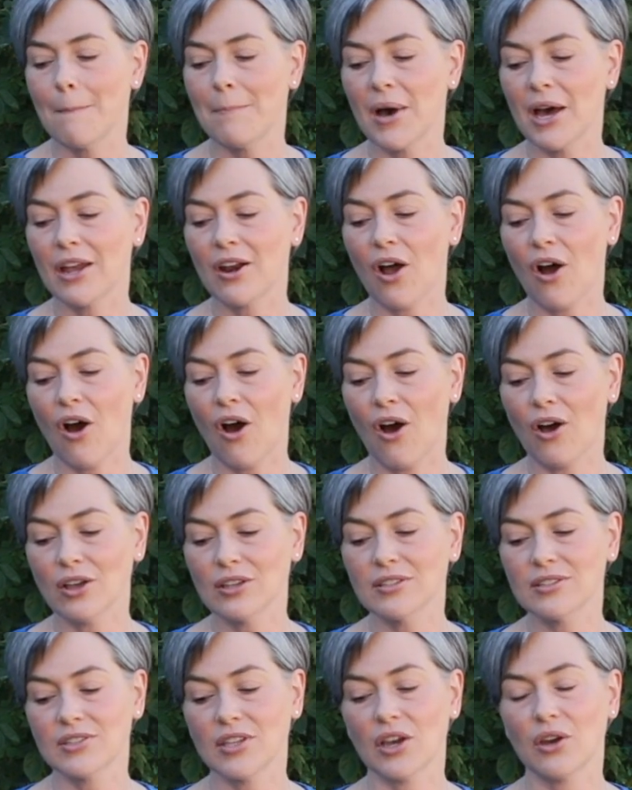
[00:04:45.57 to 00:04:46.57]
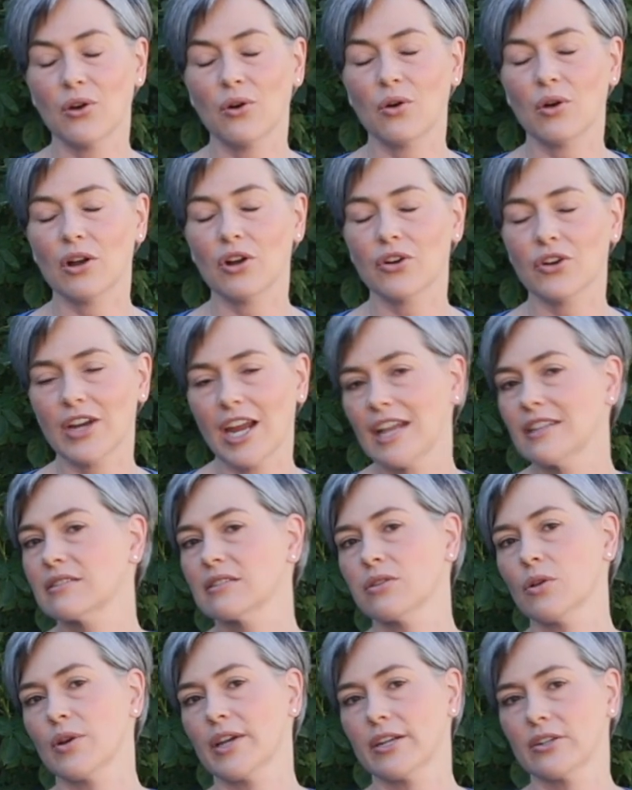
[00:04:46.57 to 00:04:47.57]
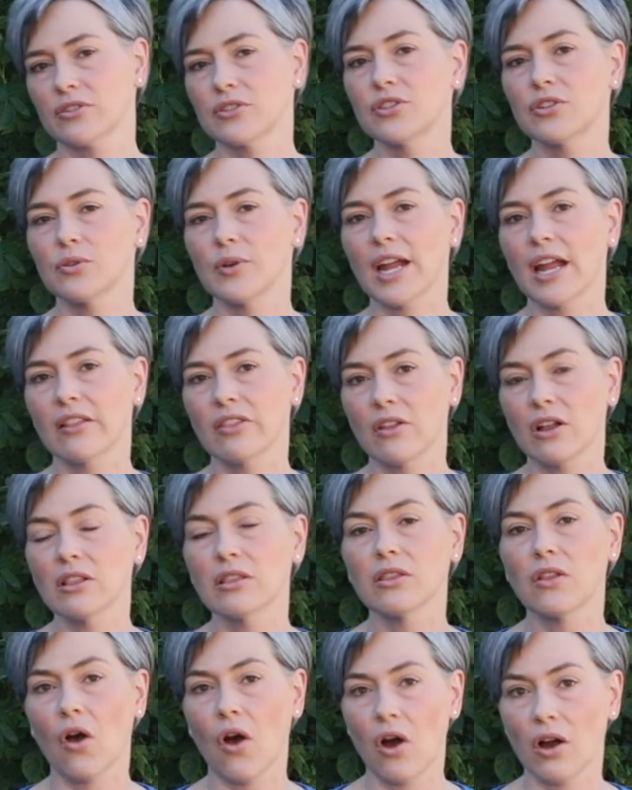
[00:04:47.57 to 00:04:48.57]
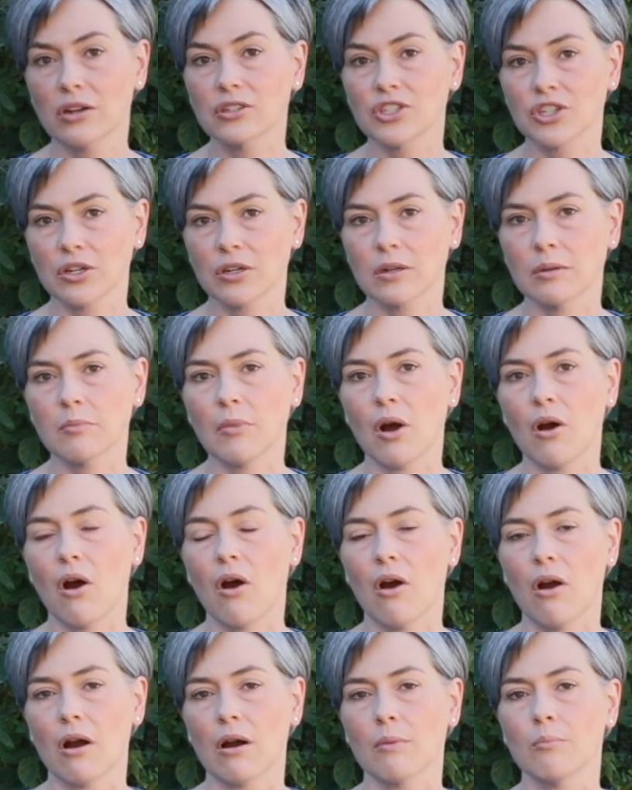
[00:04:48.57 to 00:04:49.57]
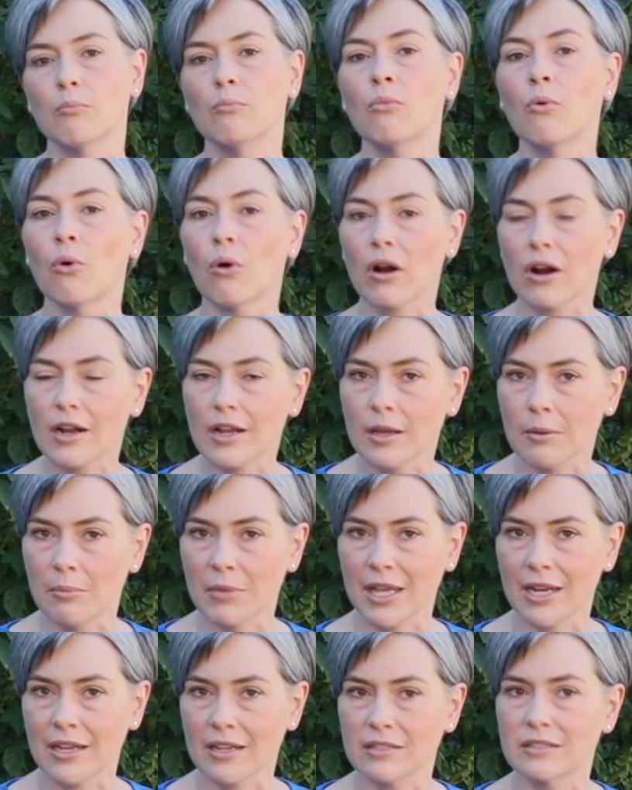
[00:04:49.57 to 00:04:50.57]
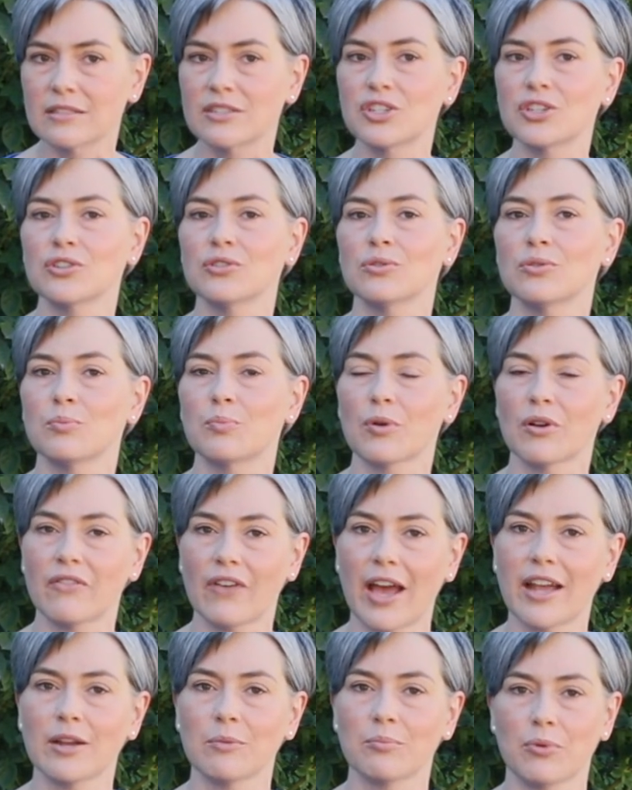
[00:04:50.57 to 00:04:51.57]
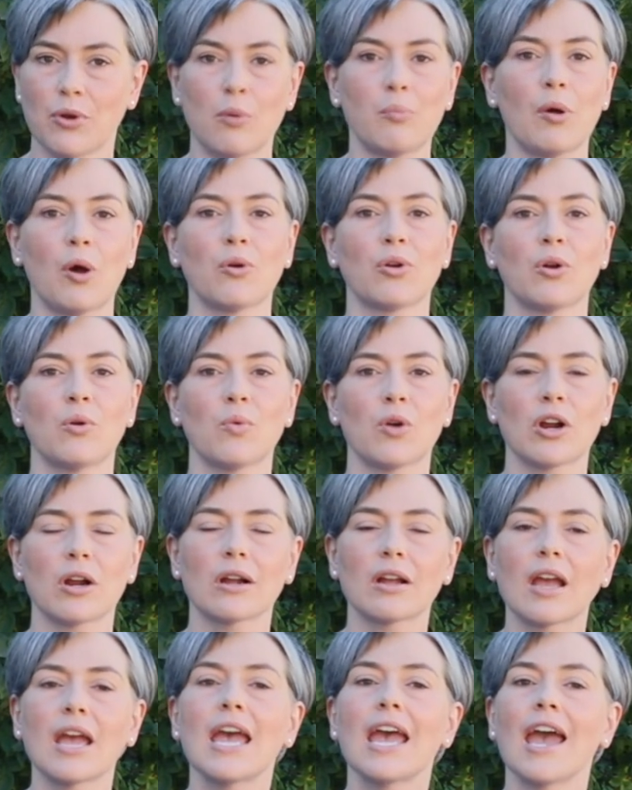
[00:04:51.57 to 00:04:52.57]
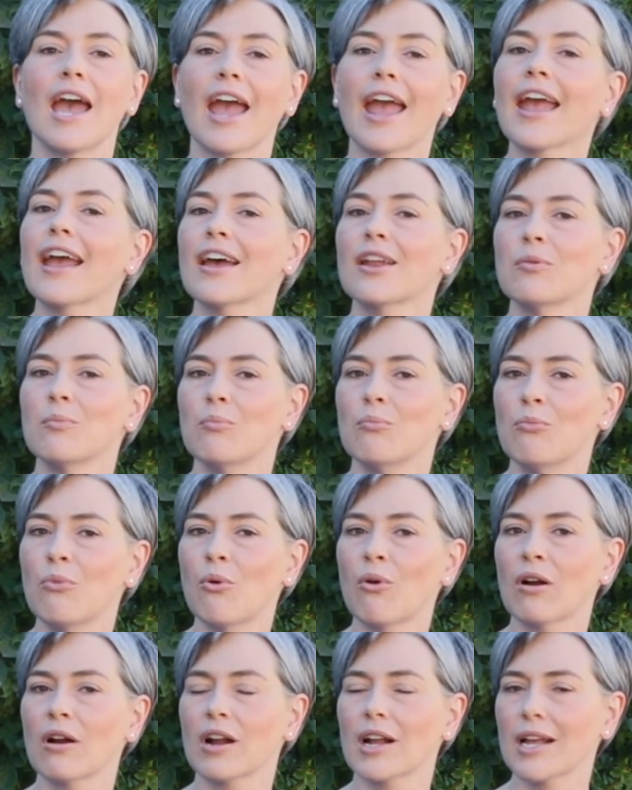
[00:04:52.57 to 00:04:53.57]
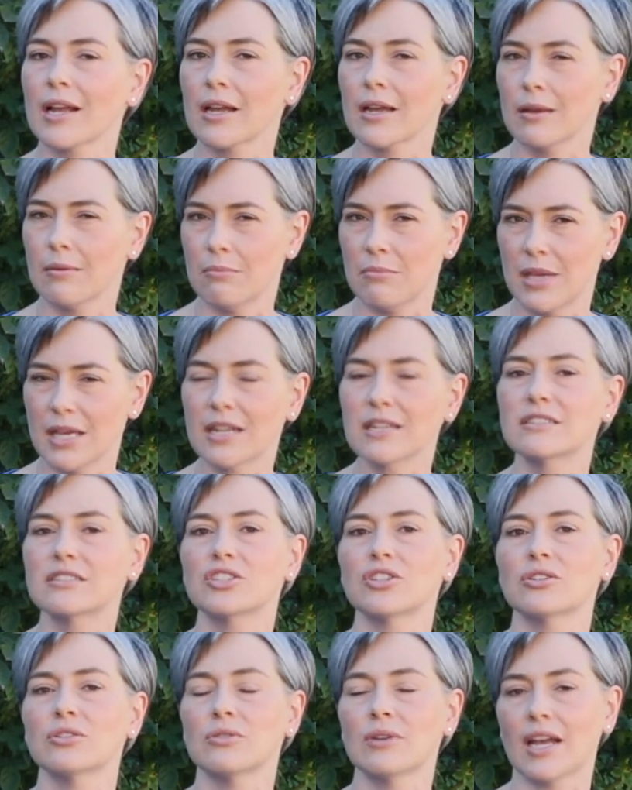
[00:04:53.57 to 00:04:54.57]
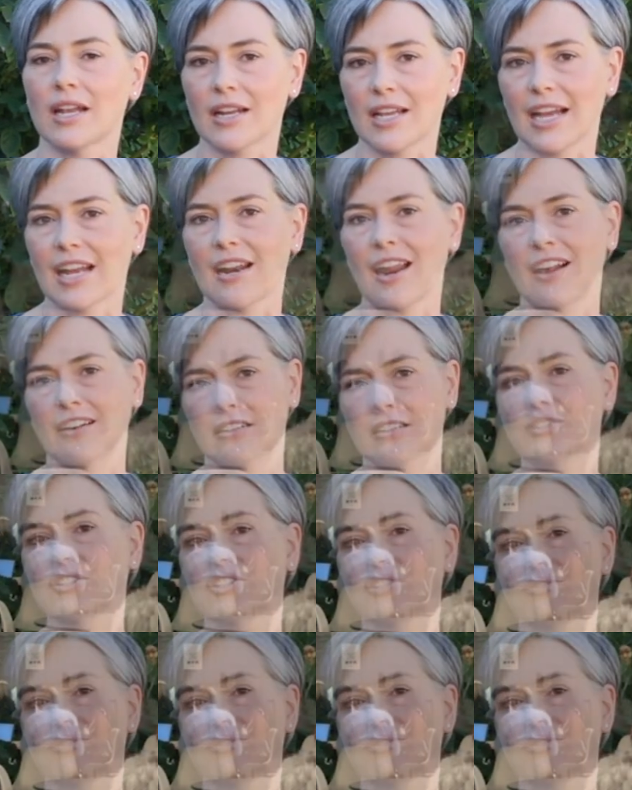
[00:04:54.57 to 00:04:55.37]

but also creates lawyers who in the long term are more committed to providing pro bono work and more committed to and connected